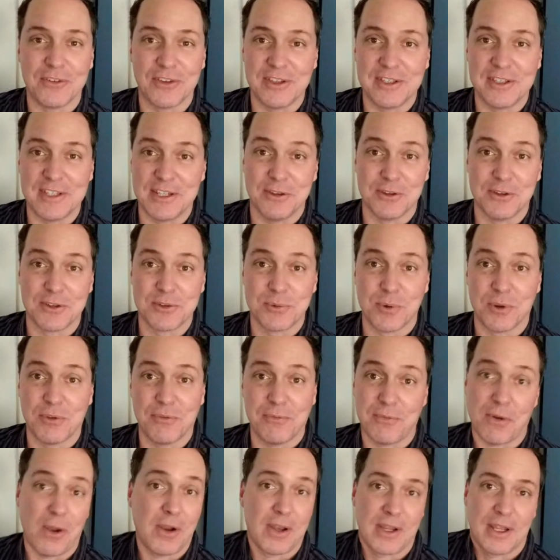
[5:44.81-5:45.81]
It deals with
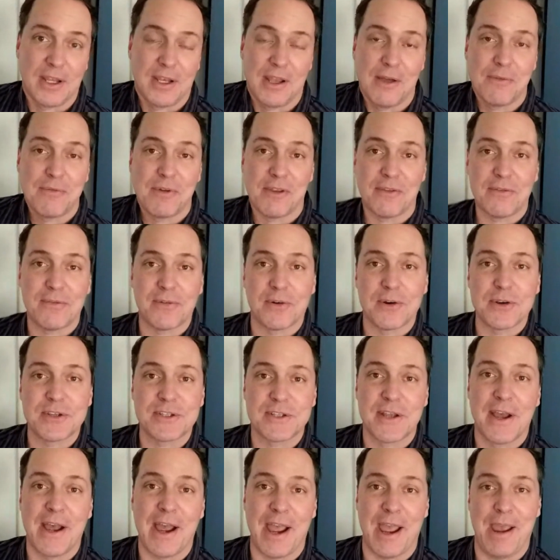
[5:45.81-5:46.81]
falling in love for the first
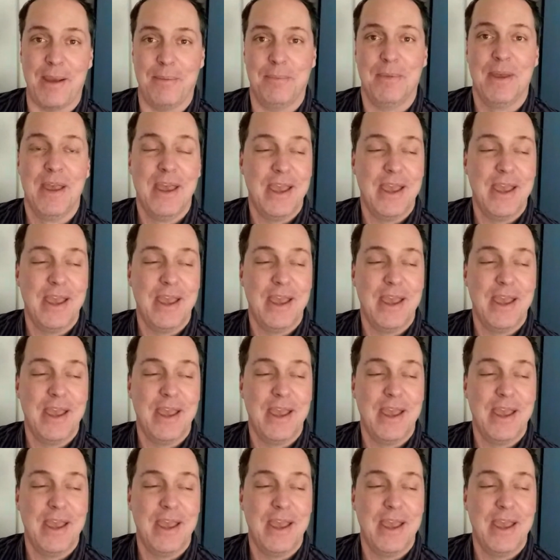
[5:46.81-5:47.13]
time.